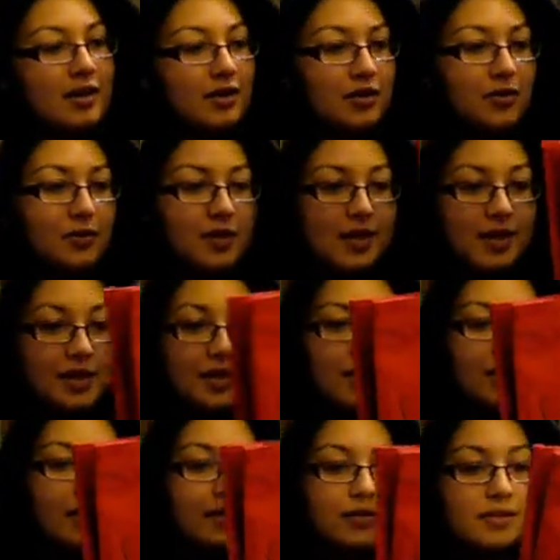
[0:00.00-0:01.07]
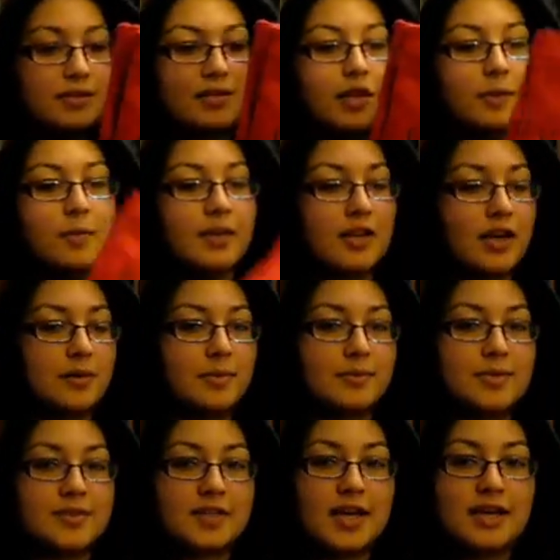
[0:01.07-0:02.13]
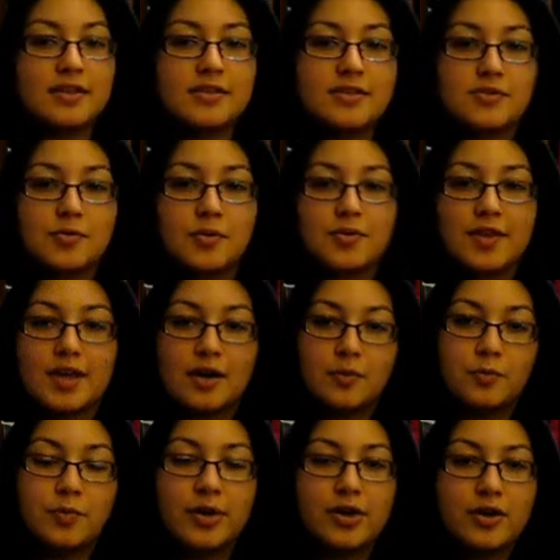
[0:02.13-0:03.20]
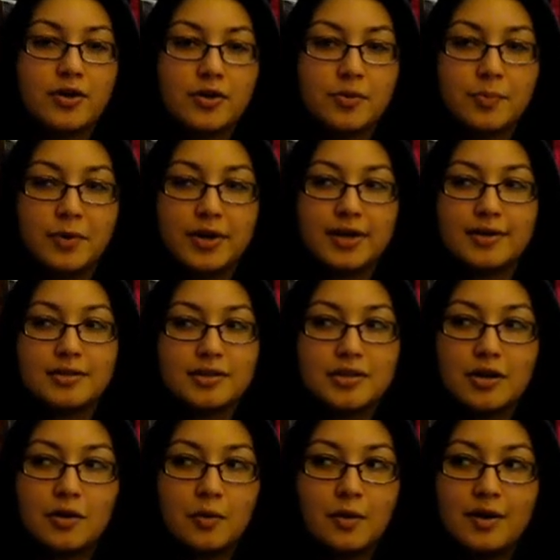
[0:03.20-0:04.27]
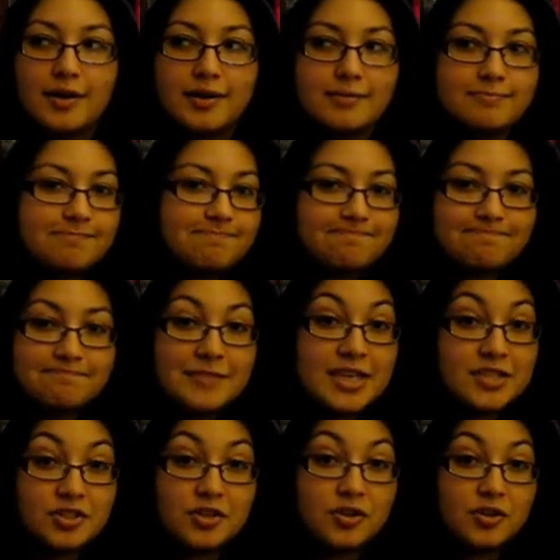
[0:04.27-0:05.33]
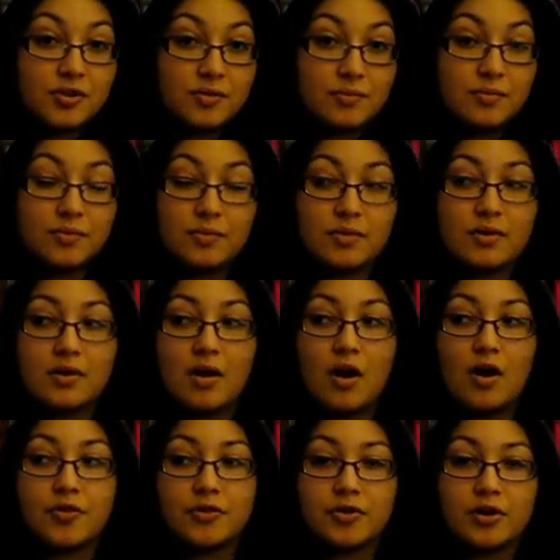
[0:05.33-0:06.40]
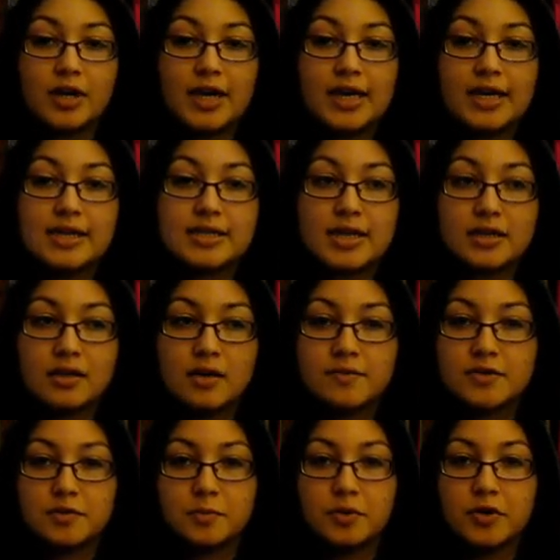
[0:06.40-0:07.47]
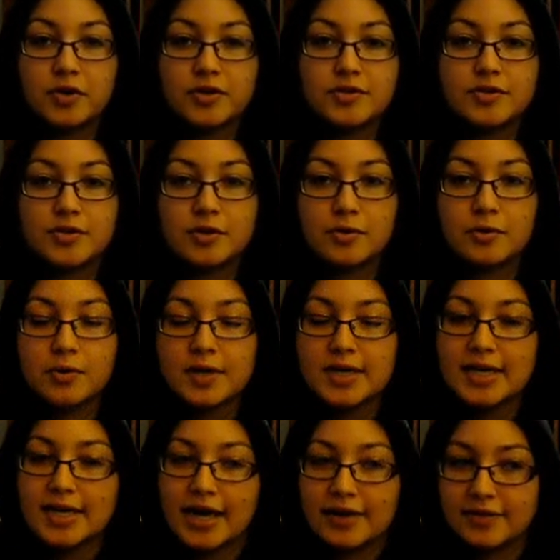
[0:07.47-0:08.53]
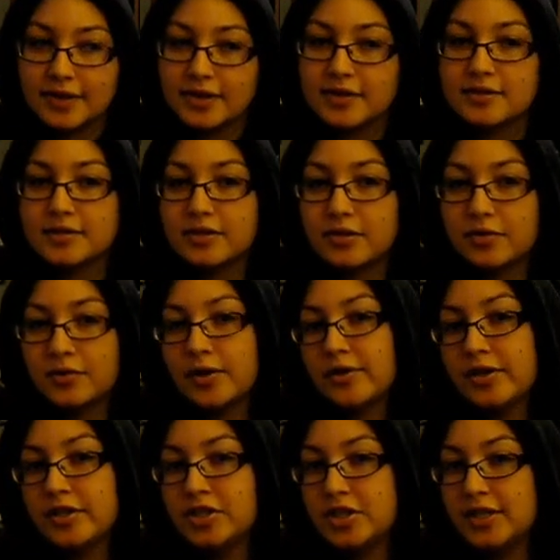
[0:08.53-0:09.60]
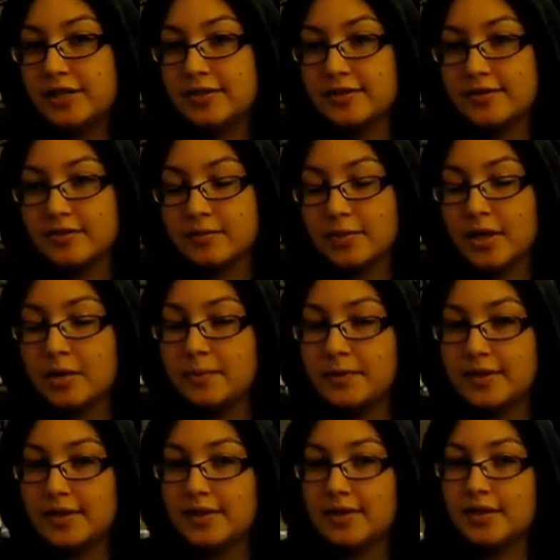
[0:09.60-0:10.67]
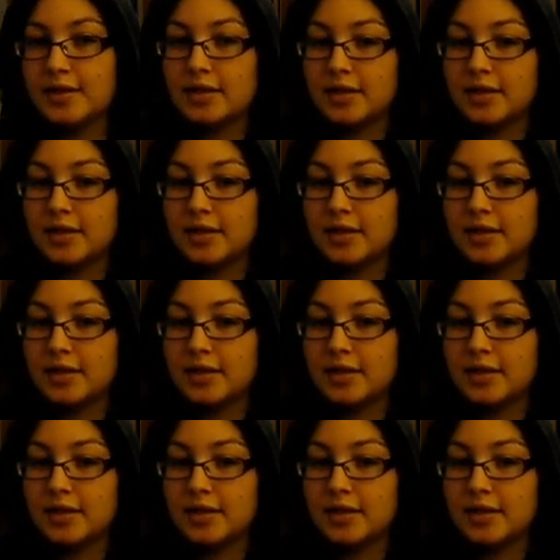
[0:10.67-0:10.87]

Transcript: You can tell me that I'm obsessed or that I'm weird, but you know what? He's a good author, and I love his work, so I think he's a literary genius in my opinion.